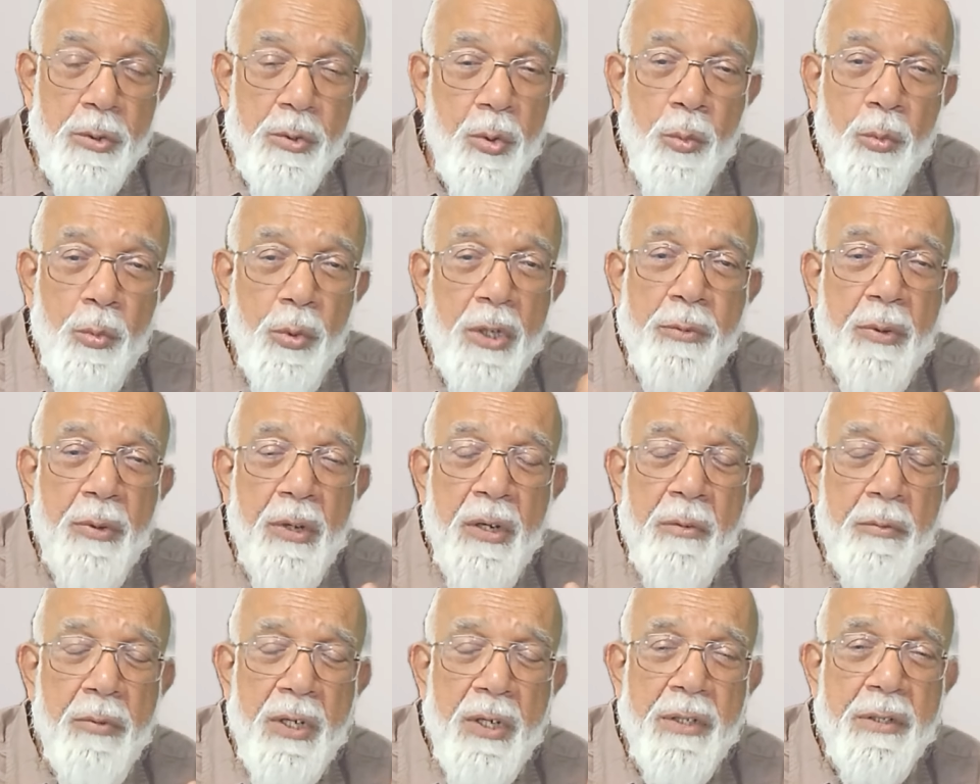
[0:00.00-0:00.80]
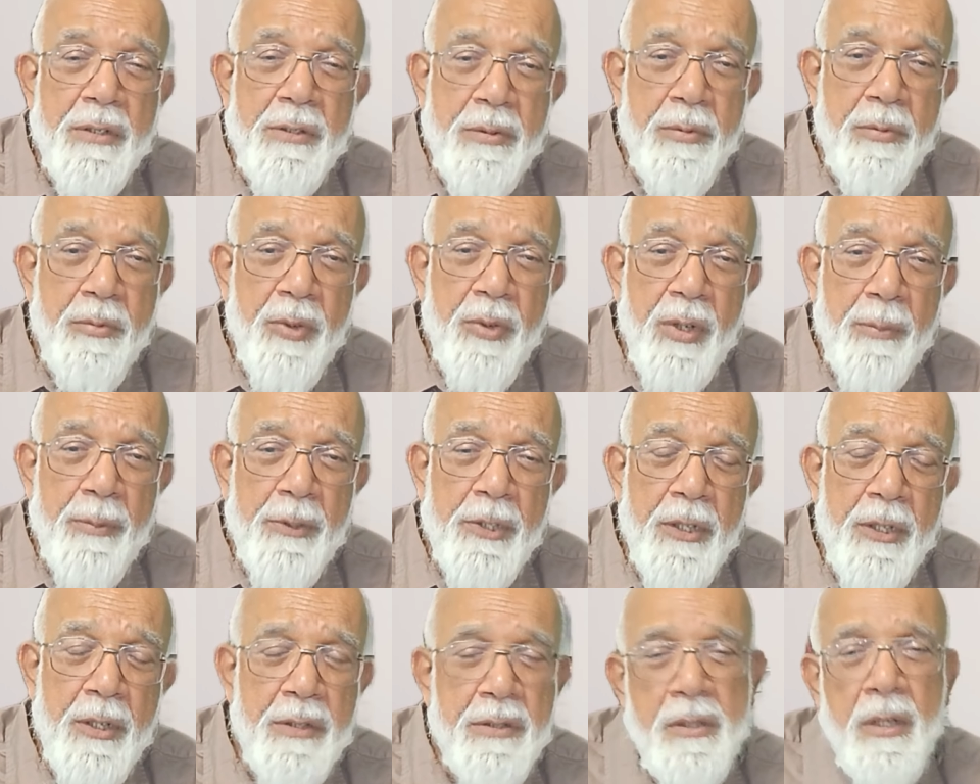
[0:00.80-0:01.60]
so what will what is will
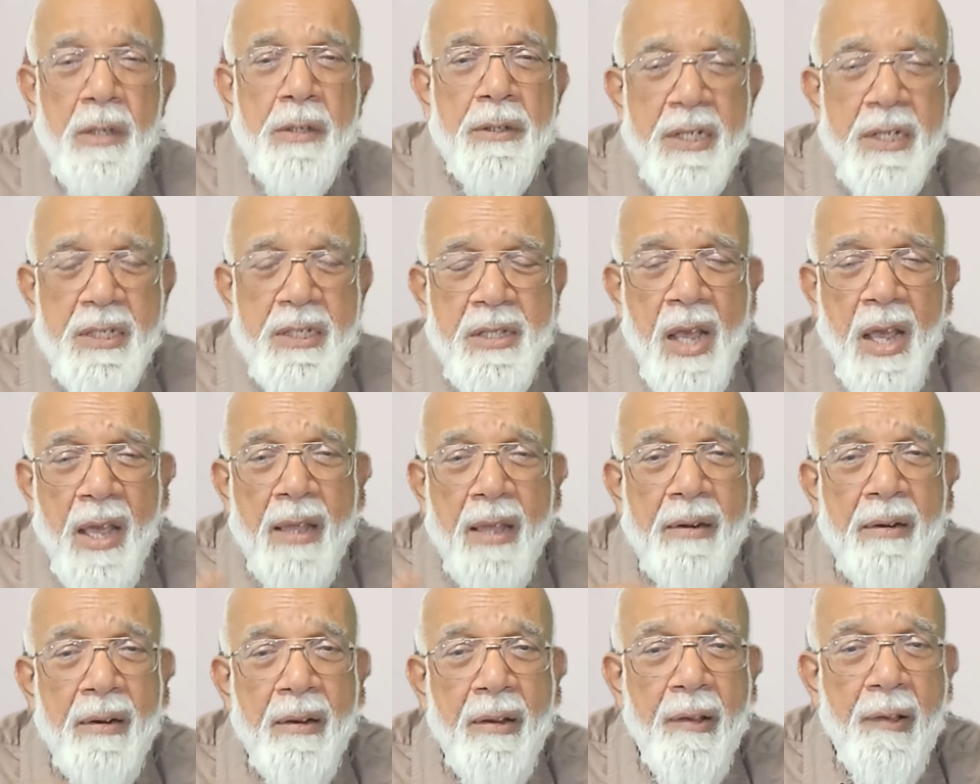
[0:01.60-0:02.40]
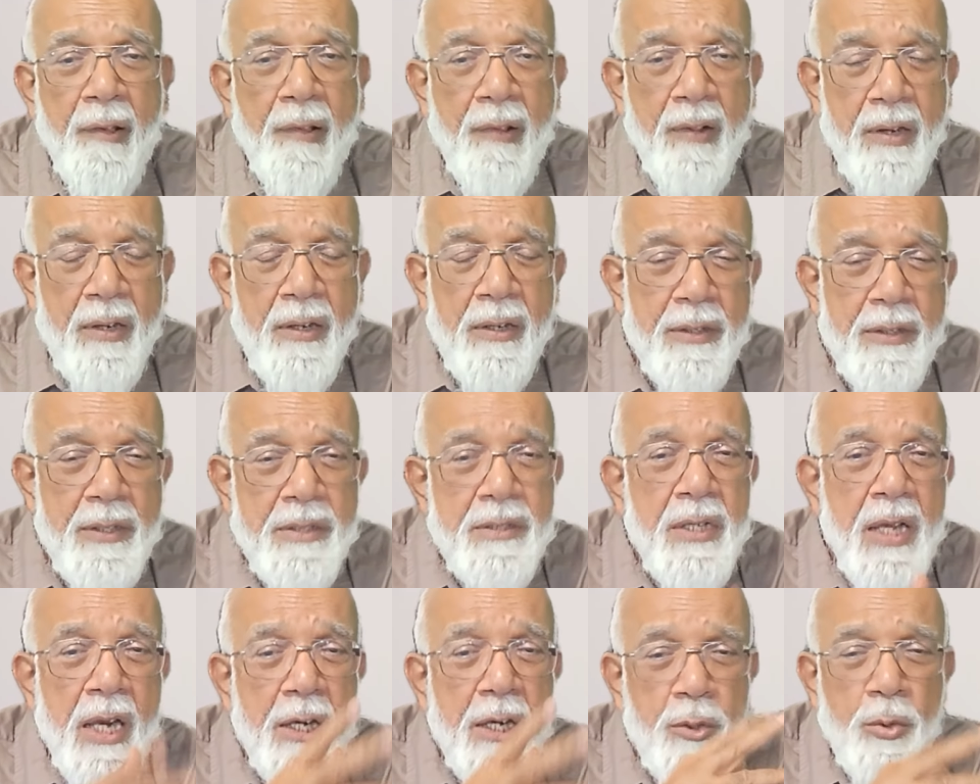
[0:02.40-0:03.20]
be the result desire
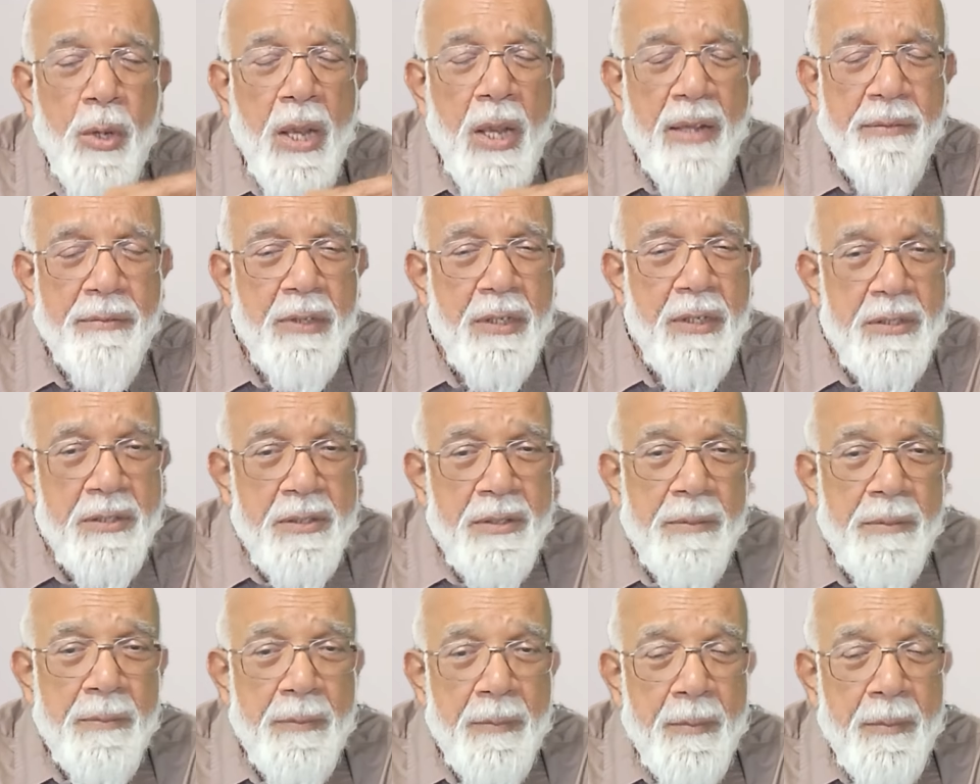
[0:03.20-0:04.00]
desire to have this